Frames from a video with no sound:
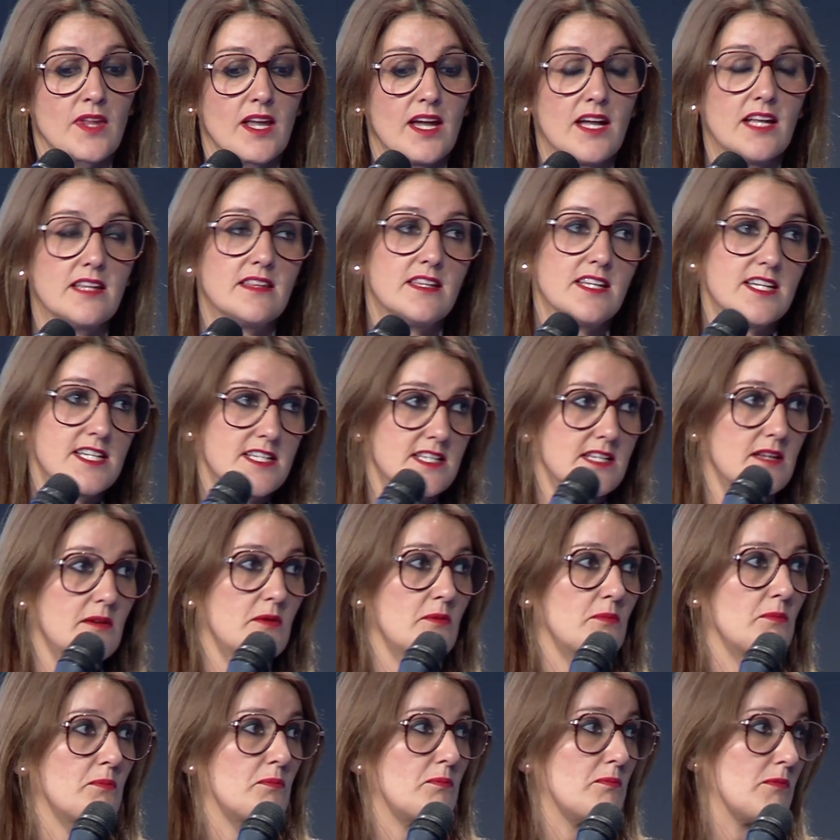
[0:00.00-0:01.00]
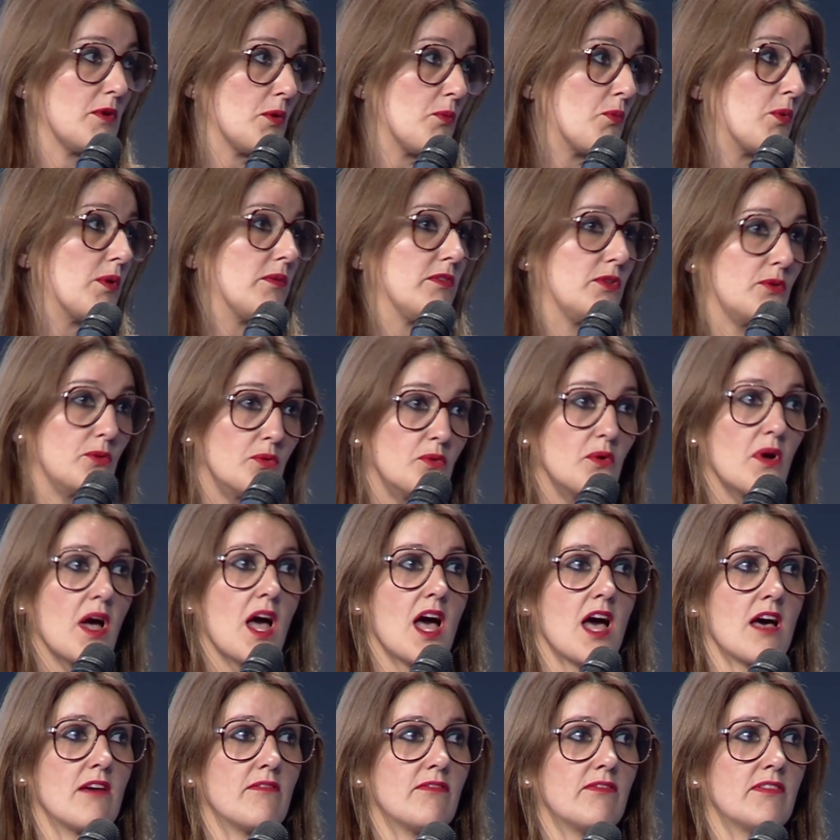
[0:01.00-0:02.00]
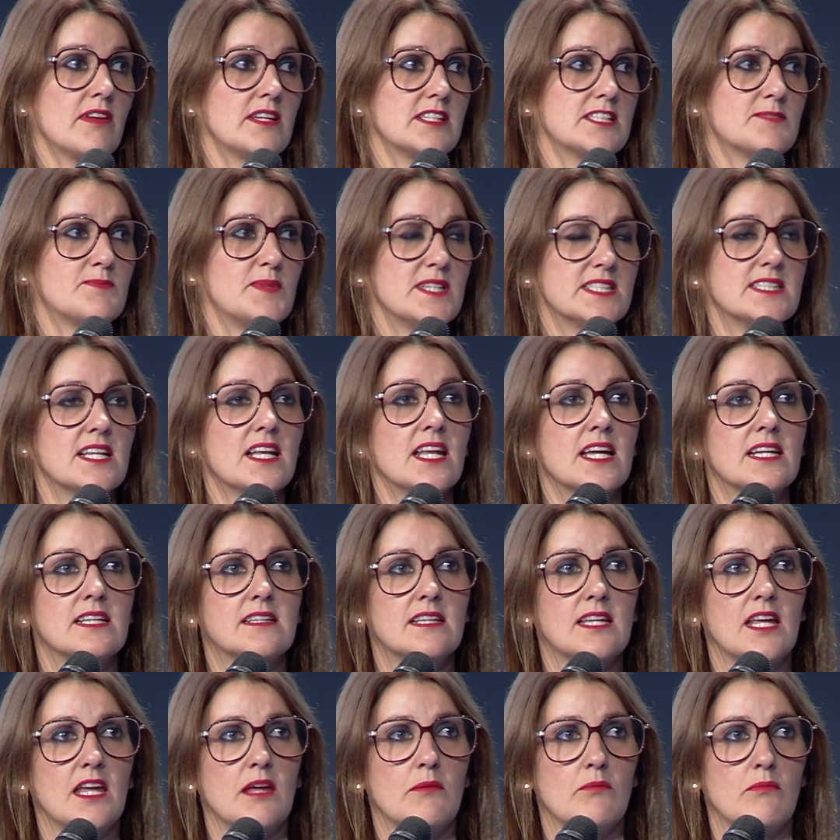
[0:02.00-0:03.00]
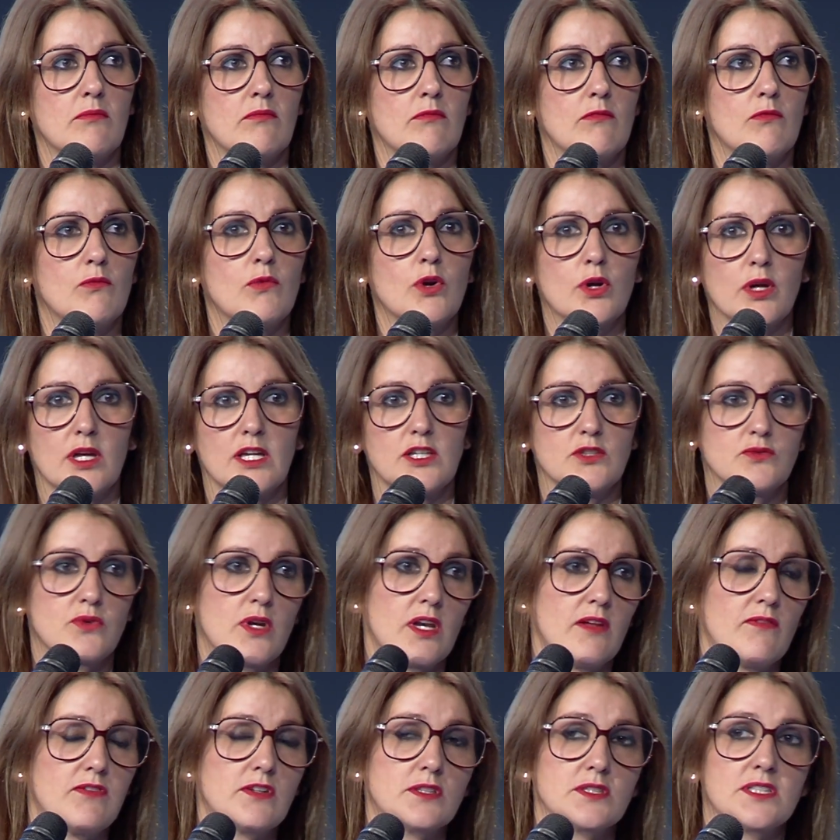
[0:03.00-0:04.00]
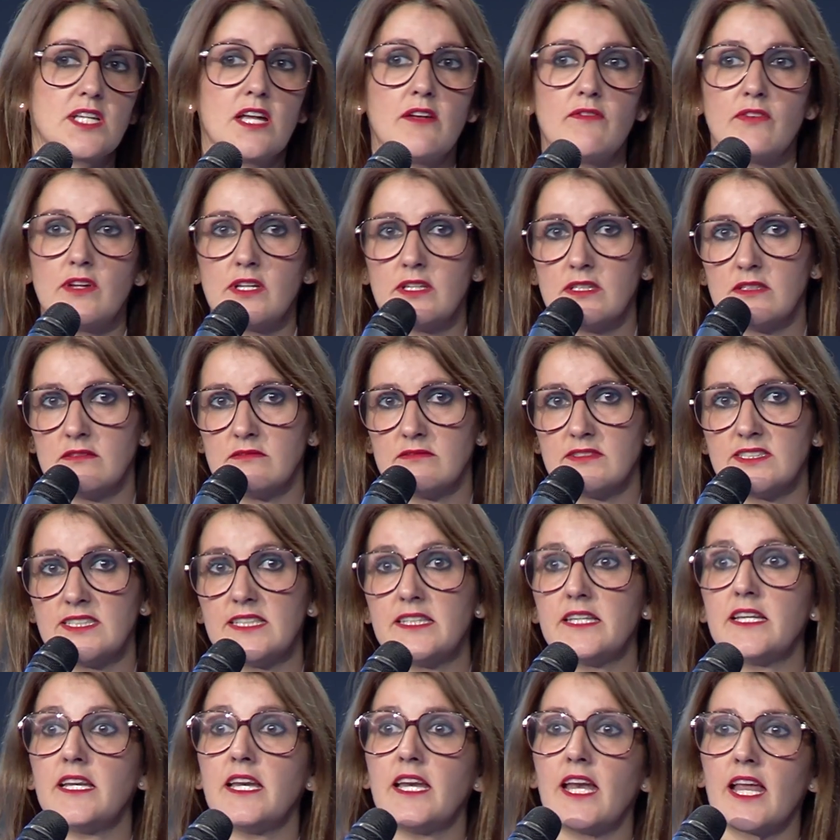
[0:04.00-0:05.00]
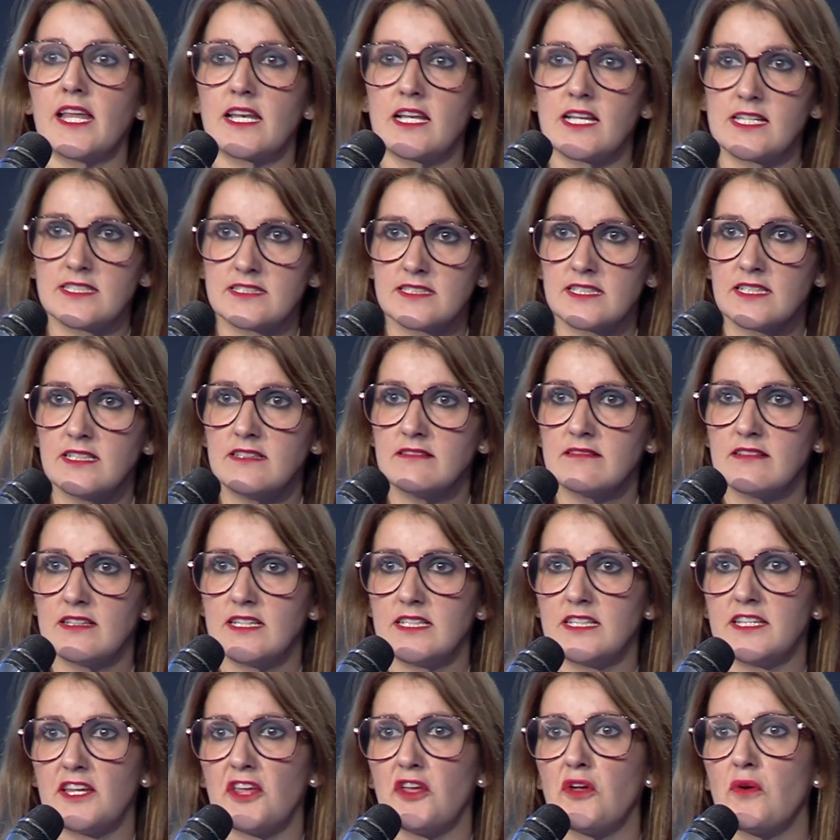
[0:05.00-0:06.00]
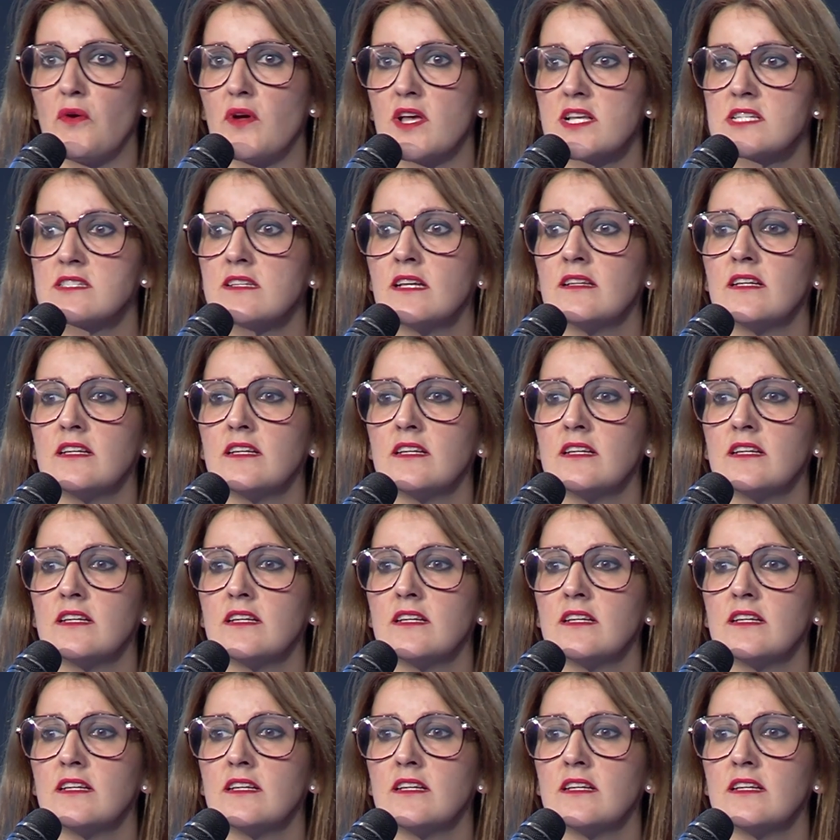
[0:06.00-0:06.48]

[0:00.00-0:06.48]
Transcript: And then we do have a specialized team working 24/7, sitting in Atlanta, in the US,